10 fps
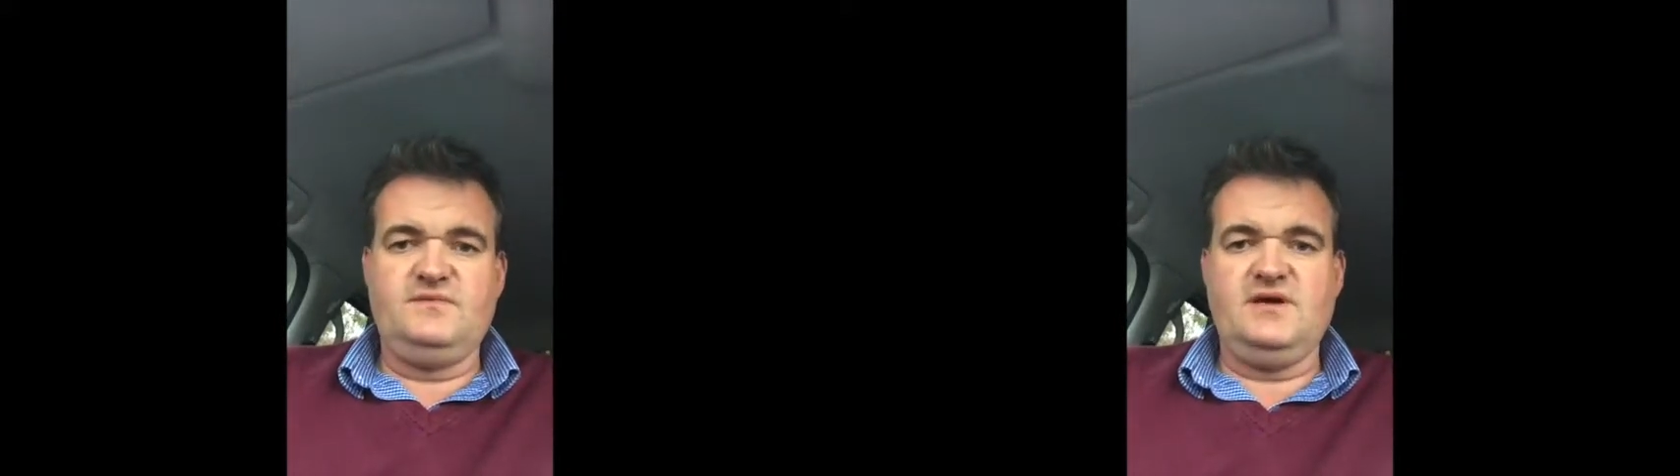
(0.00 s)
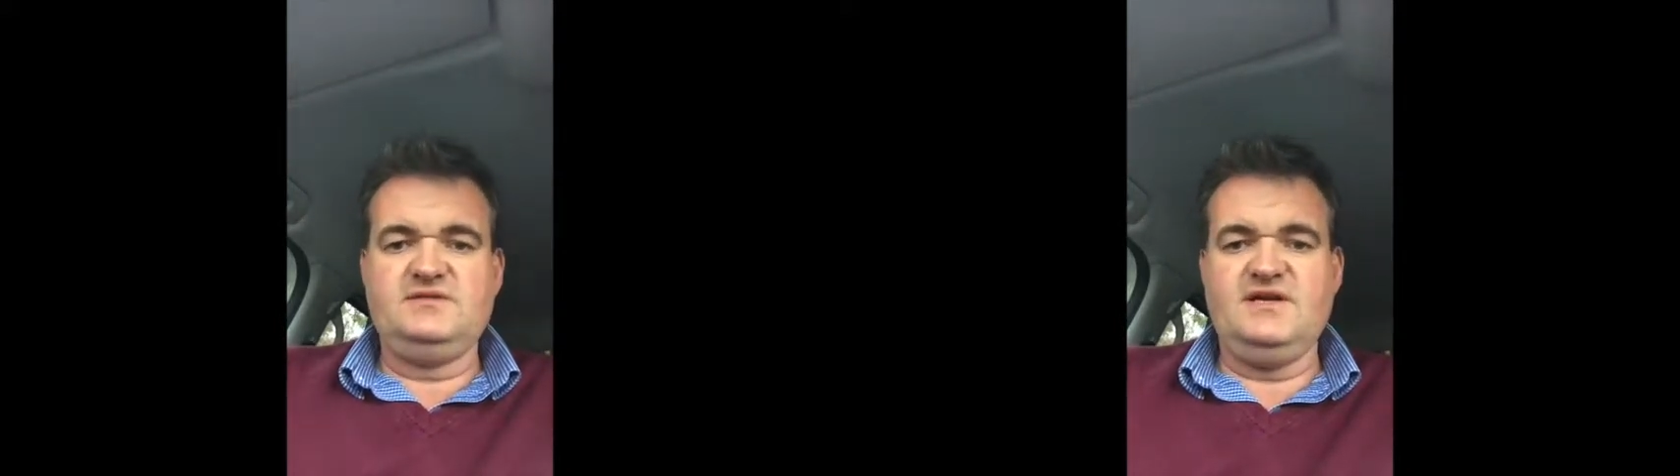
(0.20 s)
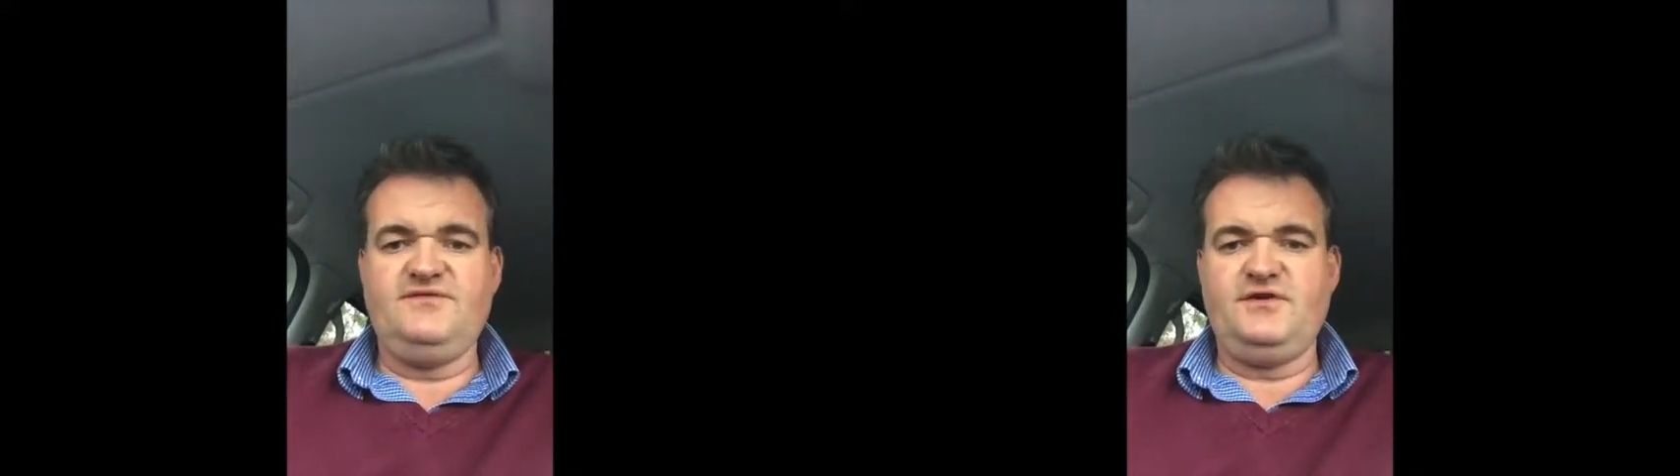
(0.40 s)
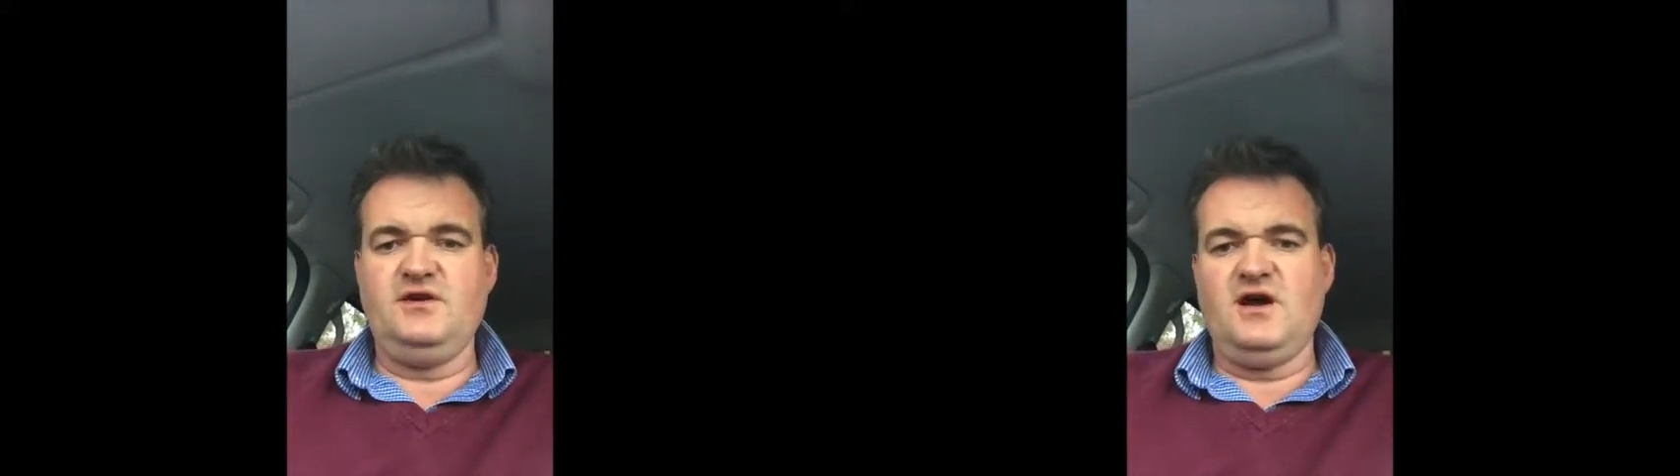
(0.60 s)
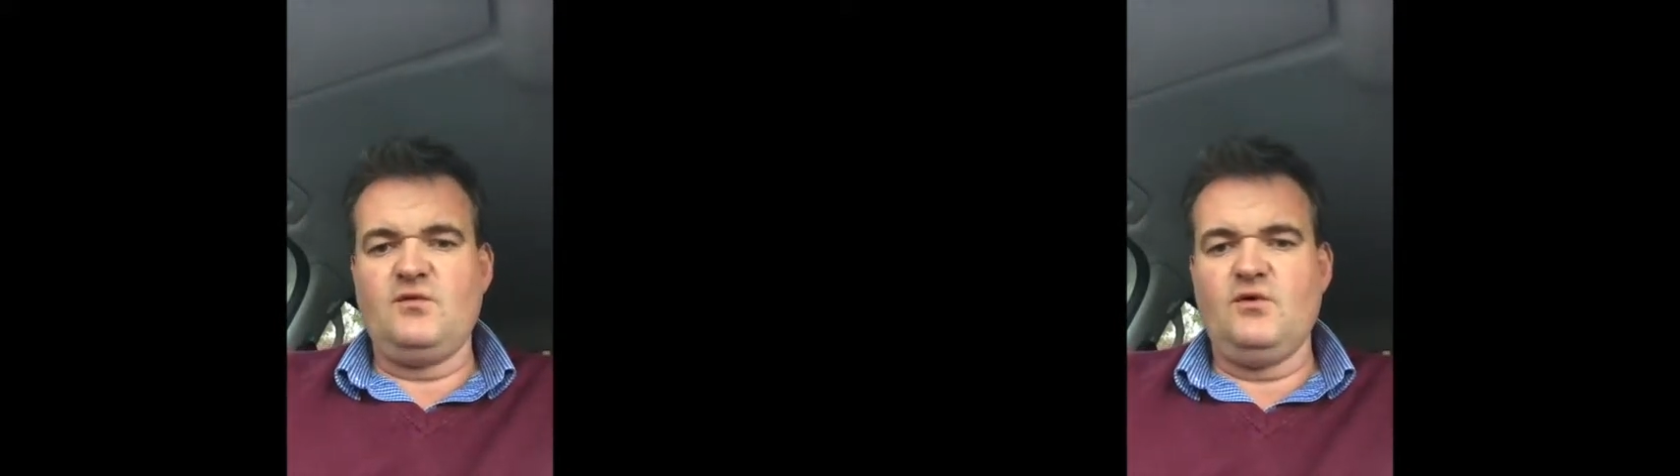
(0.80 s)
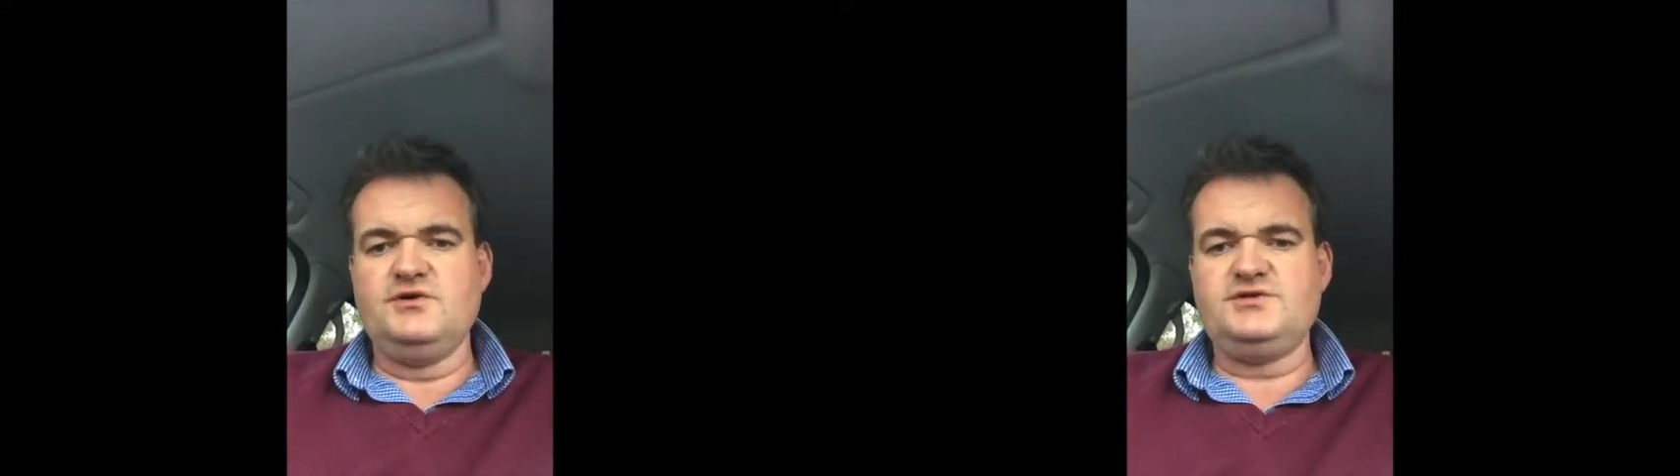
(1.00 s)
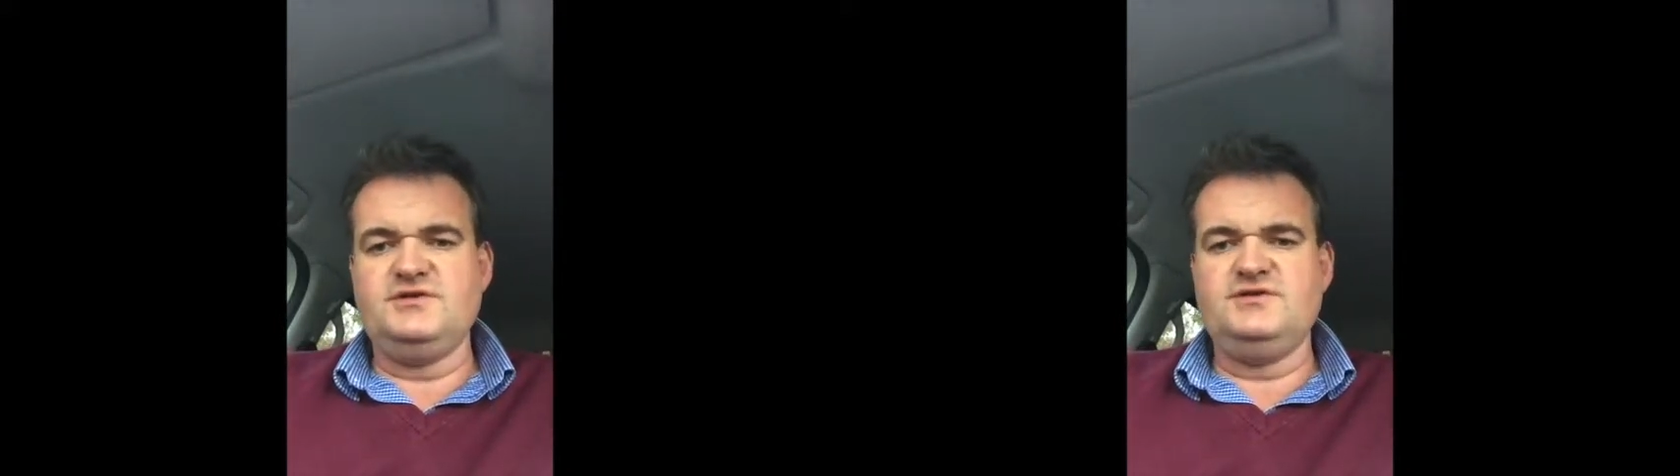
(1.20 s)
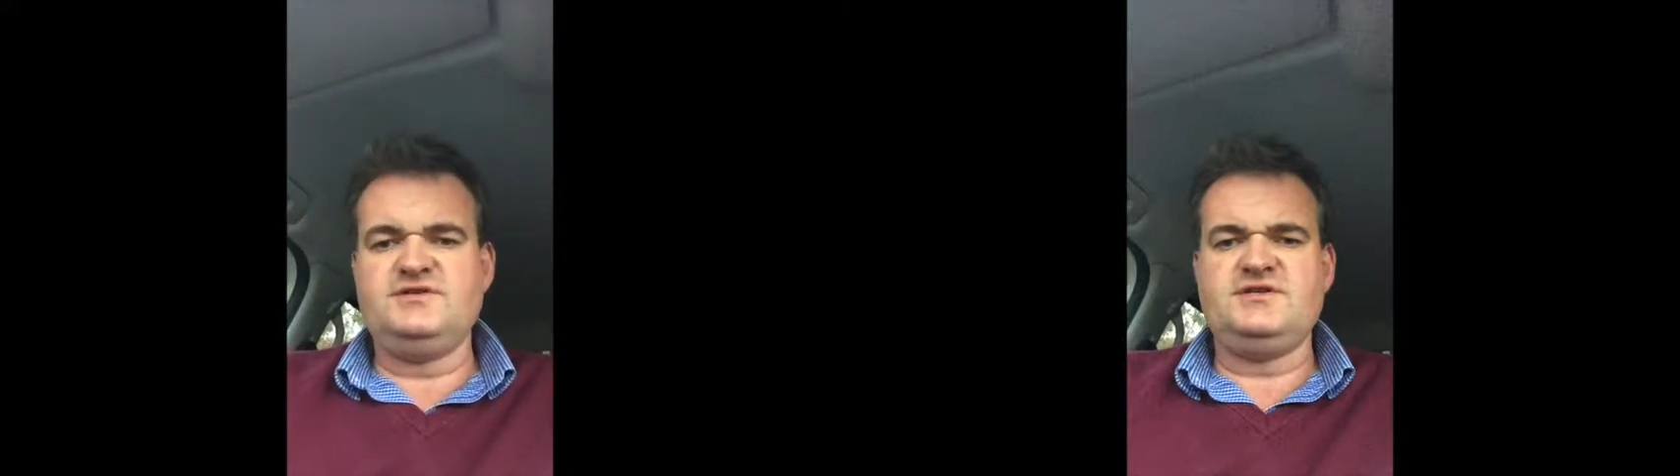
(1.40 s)
I did a few lung
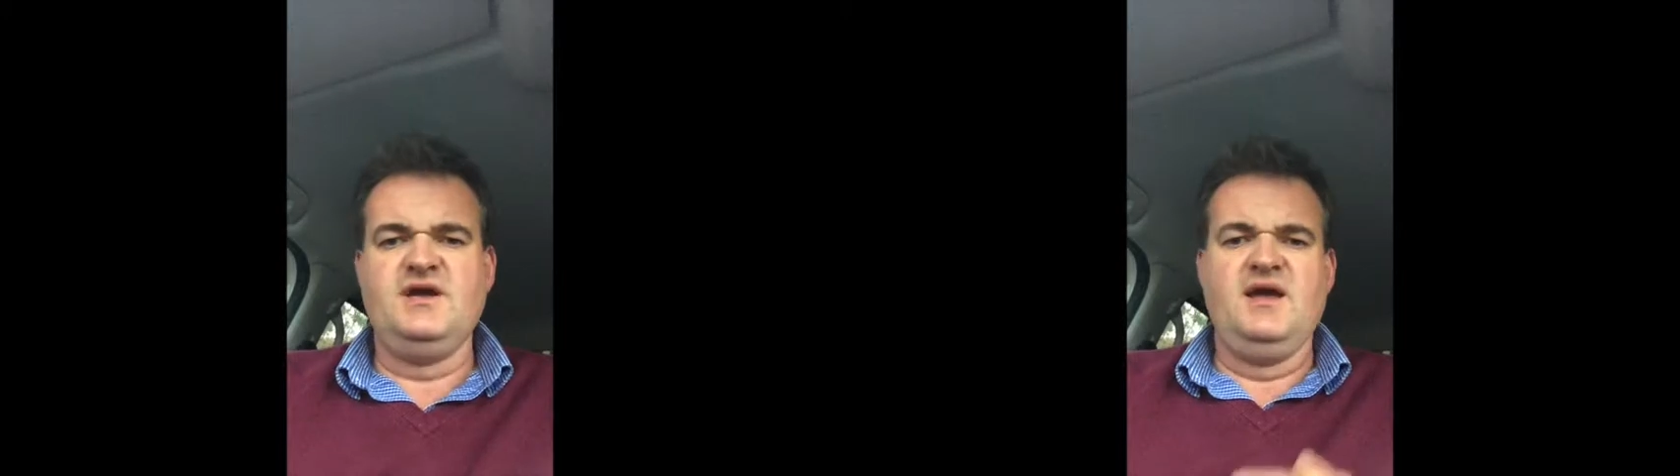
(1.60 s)
washes.